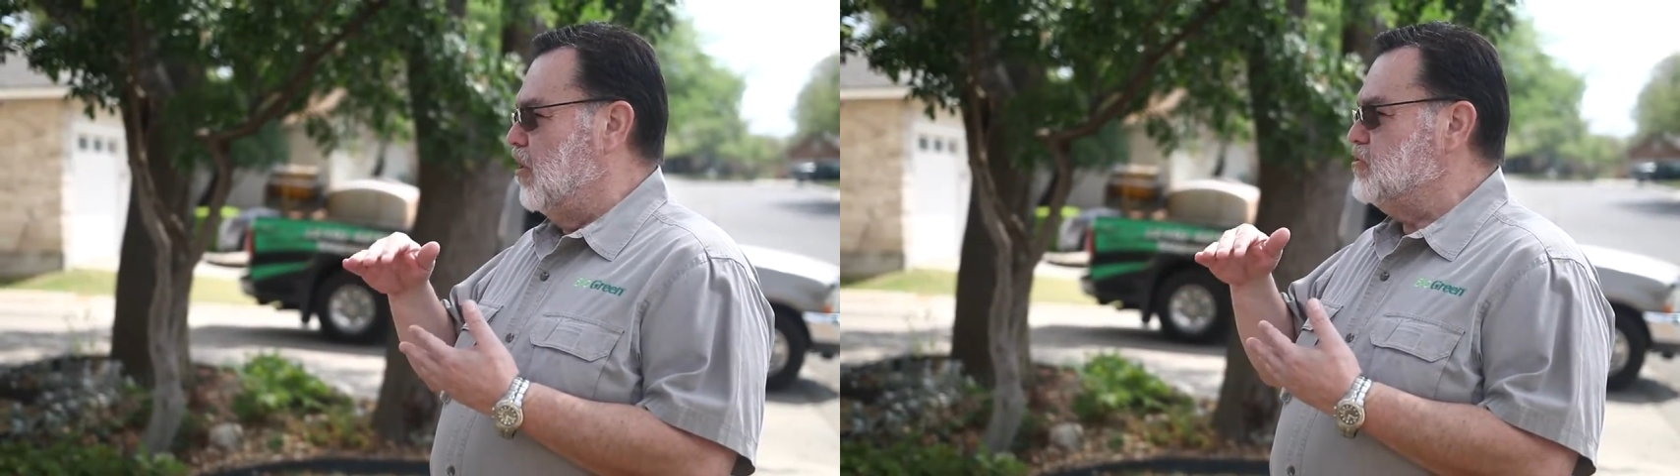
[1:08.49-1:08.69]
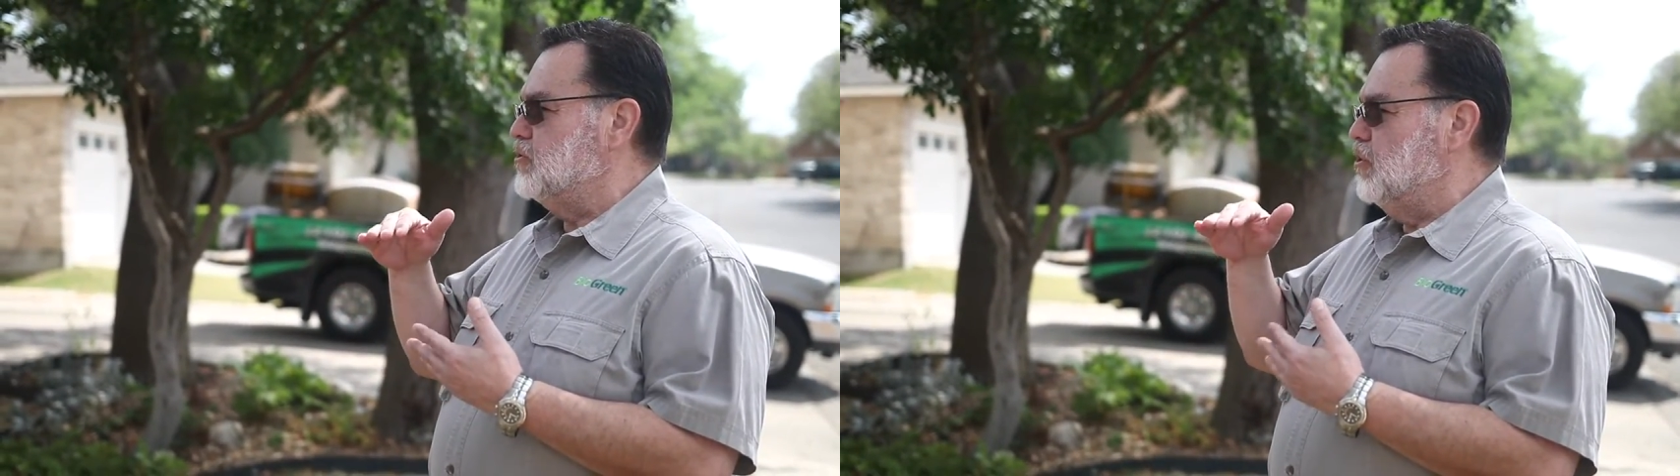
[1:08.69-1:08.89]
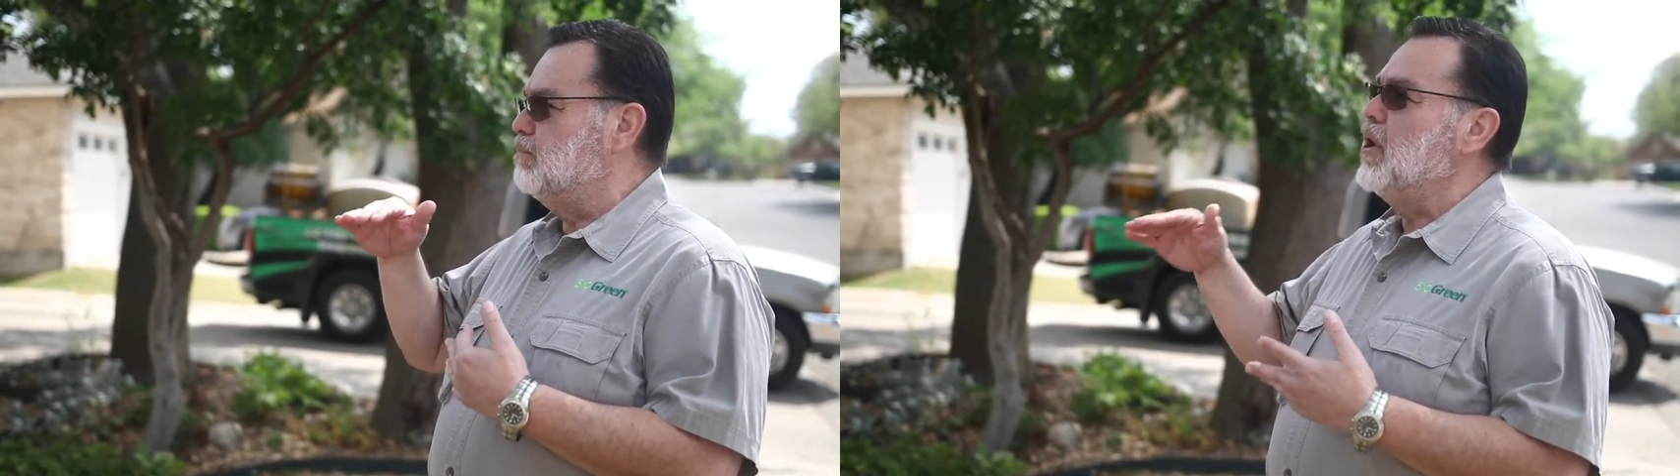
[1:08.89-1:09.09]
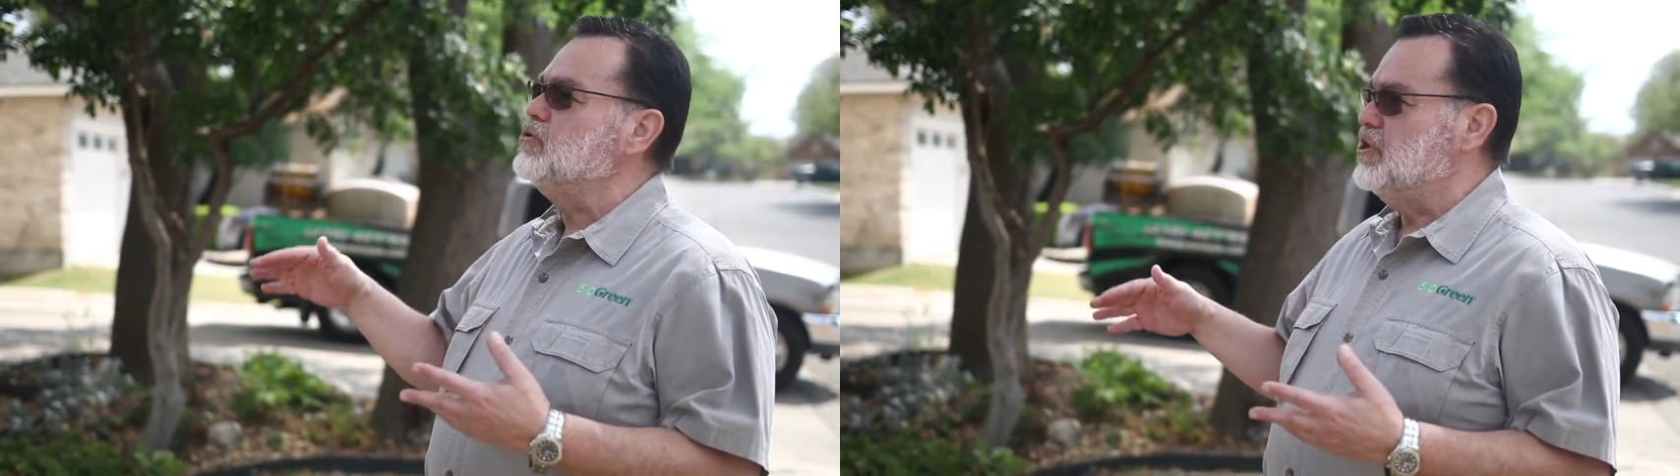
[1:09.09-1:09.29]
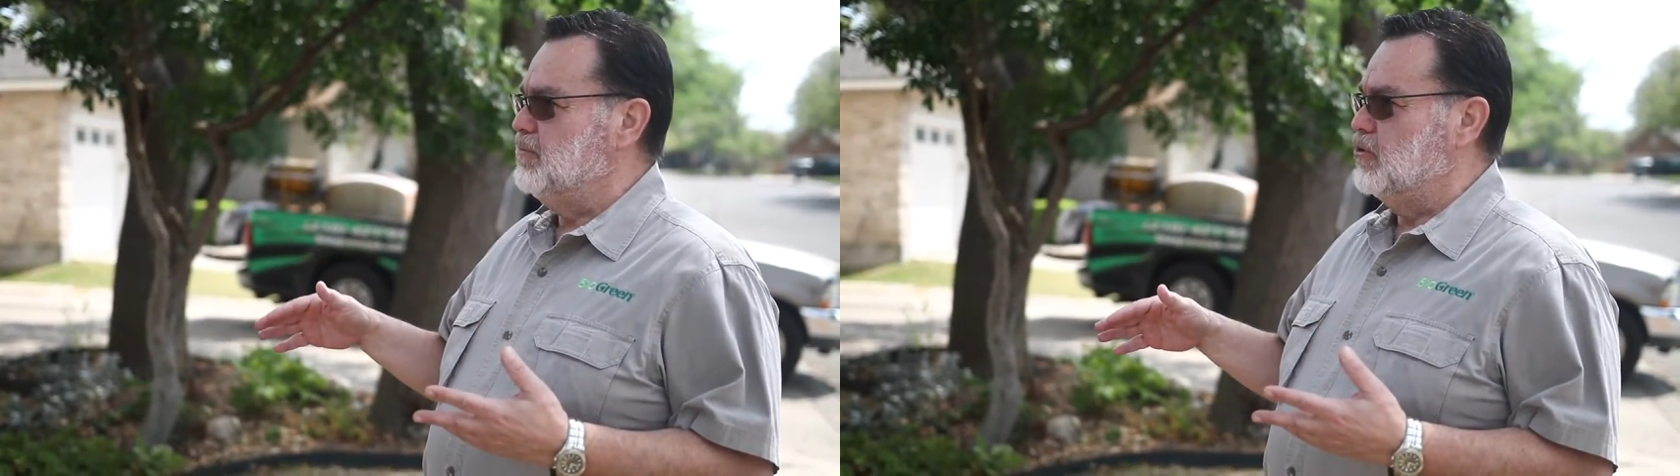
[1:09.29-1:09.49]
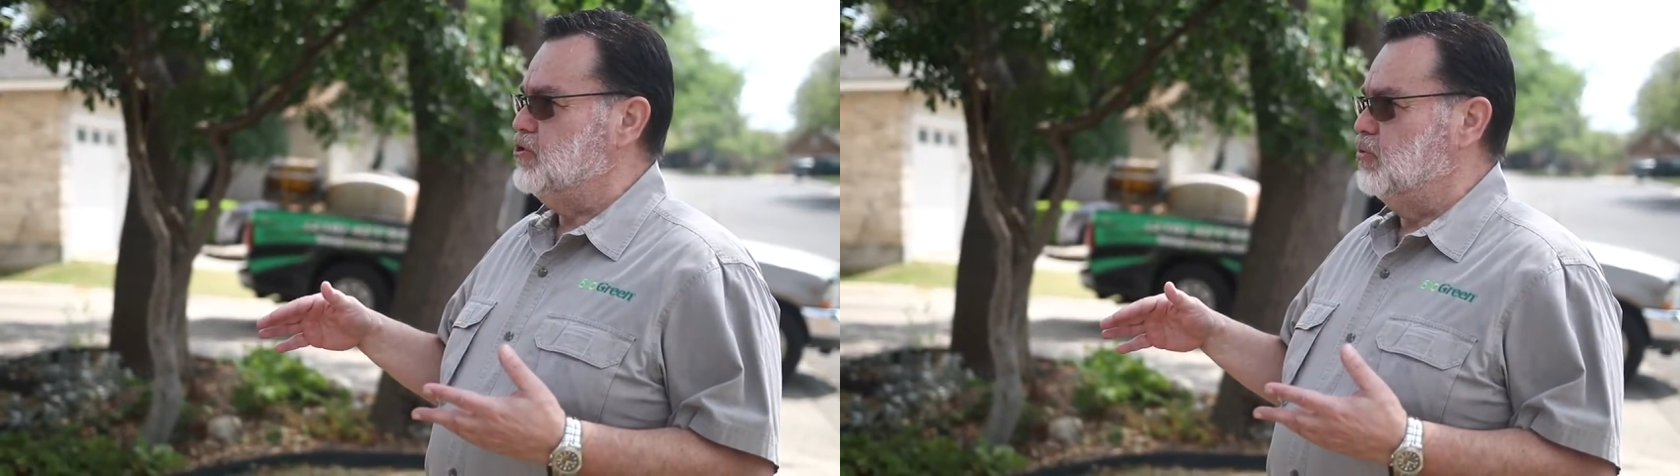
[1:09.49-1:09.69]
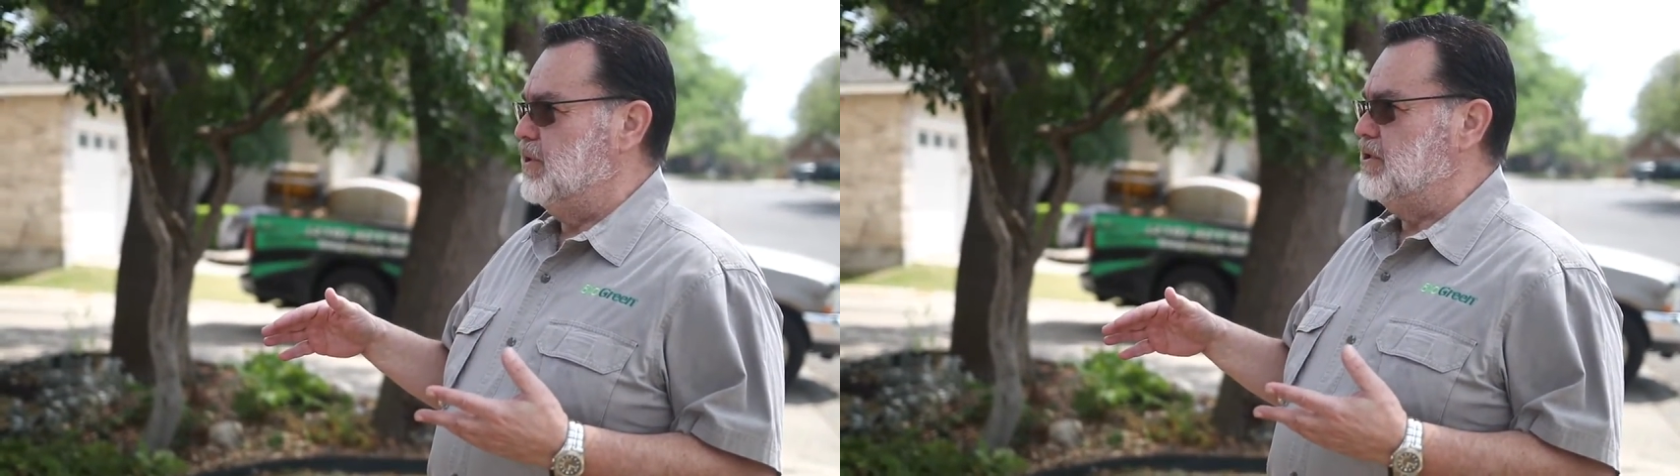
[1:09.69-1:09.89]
also do a post-emergent